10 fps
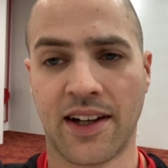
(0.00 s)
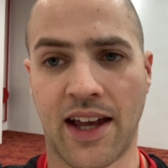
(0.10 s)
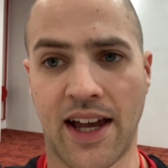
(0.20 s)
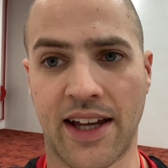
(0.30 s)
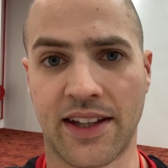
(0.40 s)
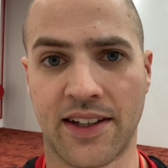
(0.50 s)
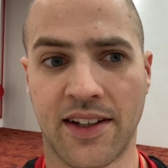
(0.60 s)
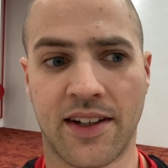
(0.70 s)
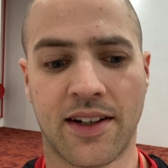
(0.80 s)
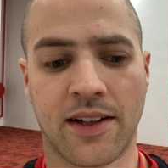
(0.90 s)
And
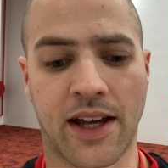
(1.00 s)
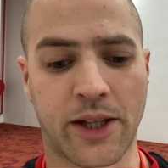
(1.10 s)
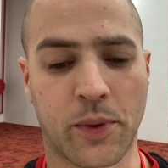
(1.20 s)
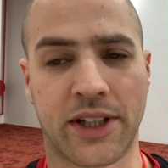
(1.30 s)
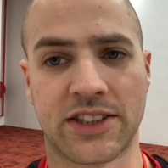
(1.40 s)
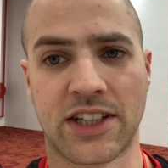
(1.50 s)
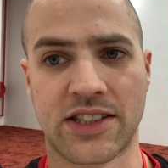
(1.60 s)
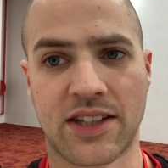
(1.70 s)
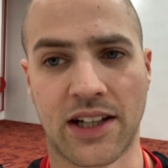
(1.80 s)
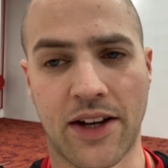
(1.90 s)
anyone that
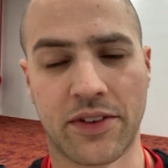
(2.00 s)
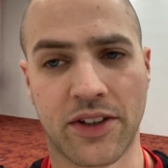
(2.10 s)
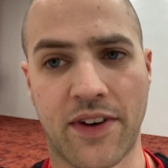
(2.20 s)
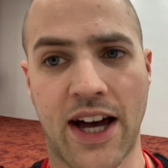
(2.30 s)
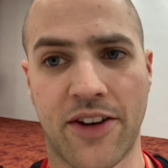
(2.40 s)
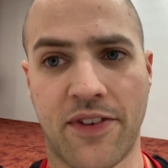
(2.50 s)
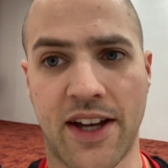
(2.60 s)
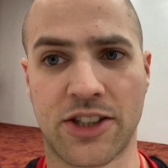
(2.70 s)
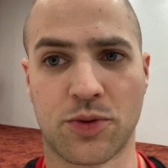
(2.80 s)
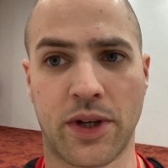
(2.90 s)
says the level of
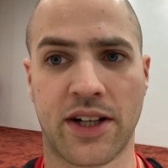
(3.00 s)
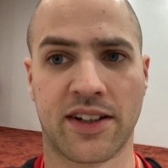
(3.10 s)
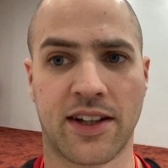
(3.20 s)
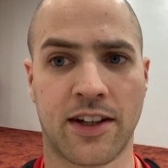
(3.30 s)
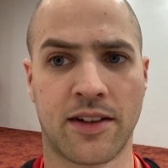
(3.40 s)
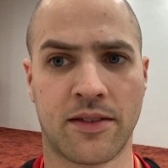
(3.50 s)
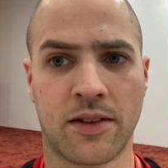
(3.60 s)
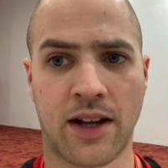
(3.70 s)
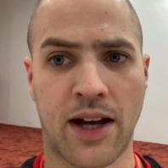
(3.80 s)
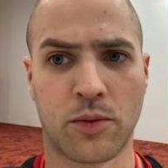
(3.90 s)
IFA is weaker than
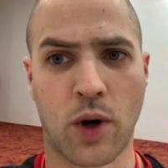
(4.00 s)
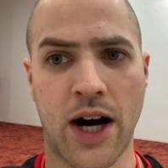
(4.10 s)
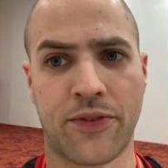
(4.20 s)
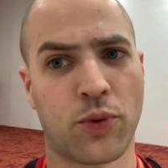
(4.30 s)
WAF,